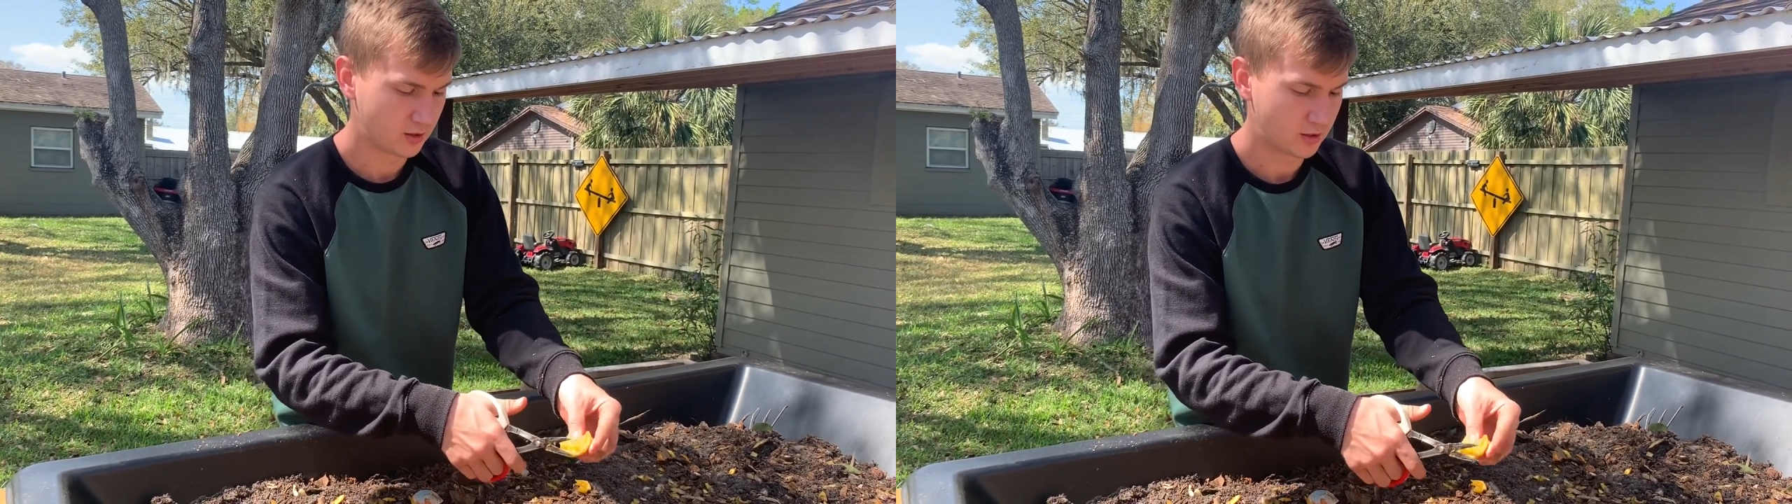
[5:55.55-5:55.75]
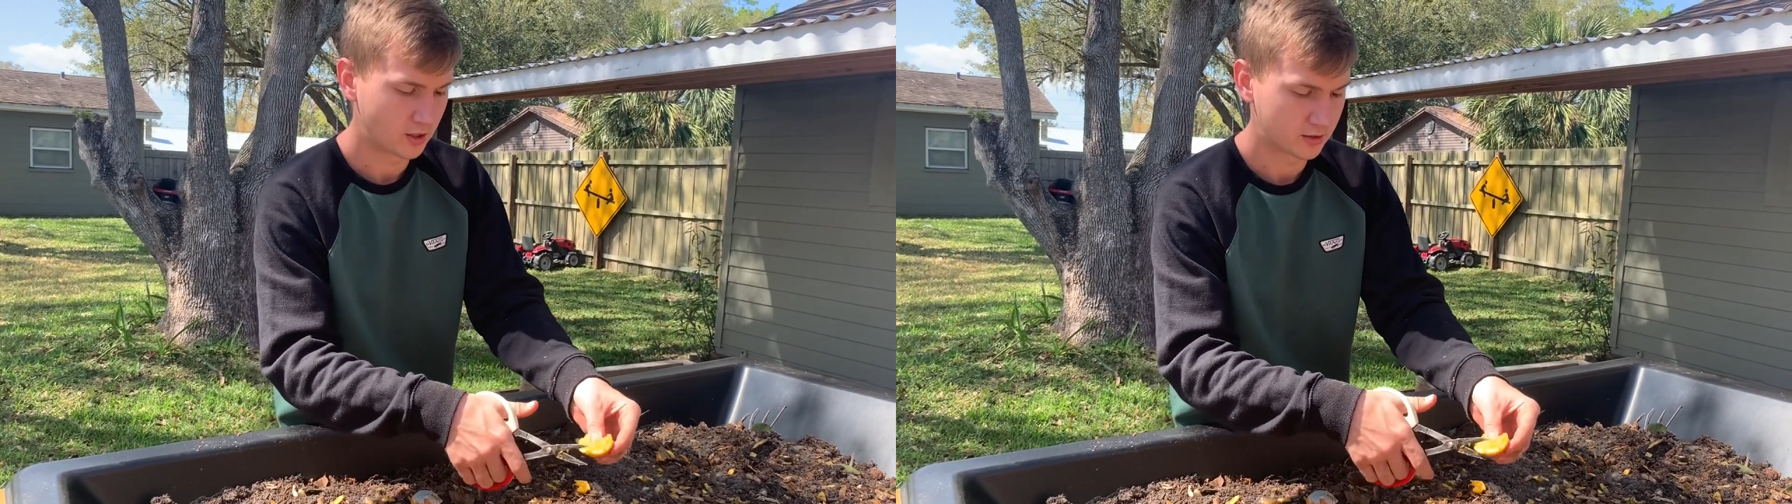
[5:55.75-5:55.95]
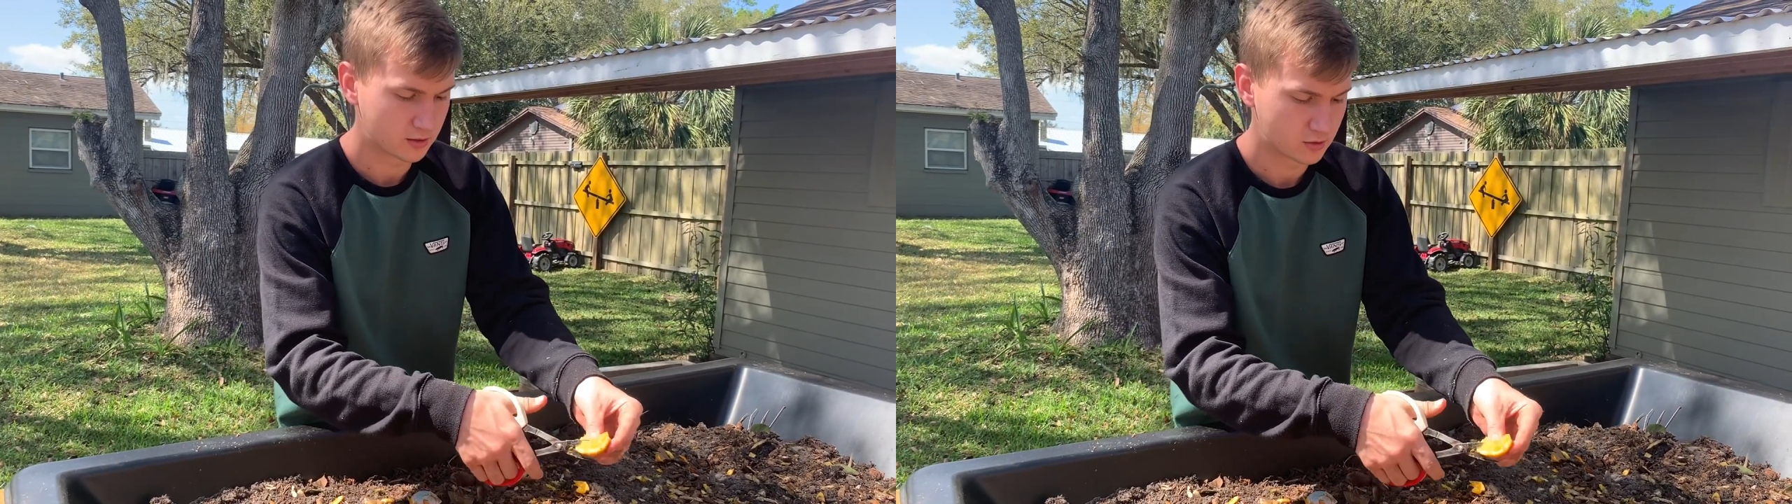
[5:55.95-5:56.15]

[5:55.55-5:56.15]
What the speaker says: nothing's